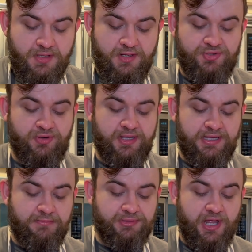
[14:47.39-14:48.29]
as you get
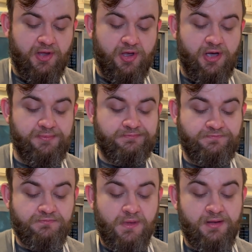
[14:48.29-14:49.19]
that black cod,
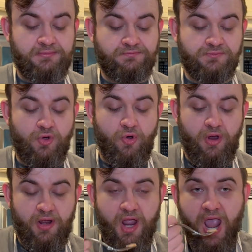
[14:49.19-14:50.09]

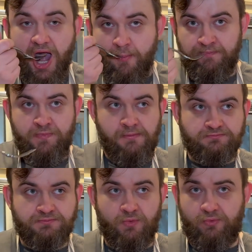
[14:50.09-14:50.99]
oily,
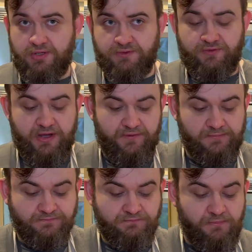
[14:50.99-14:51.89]
rich
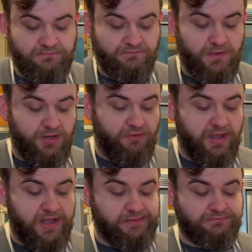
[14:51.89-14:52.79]
flavor, and you
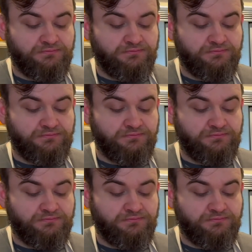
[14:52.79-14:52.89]
get a